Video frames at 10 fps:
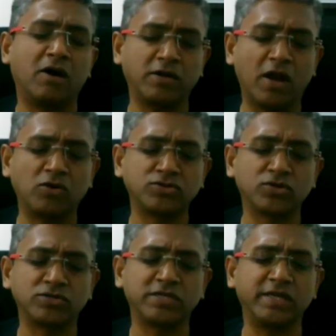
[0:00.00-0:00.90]
on
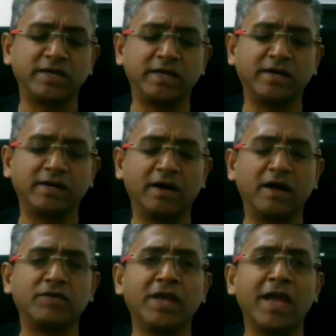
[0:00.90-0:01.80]
outsourcing,
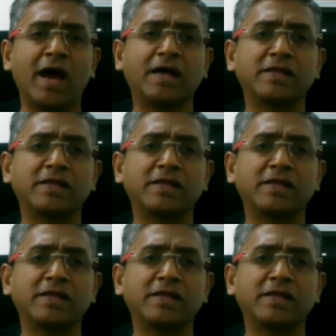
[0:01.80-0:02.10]
Avi.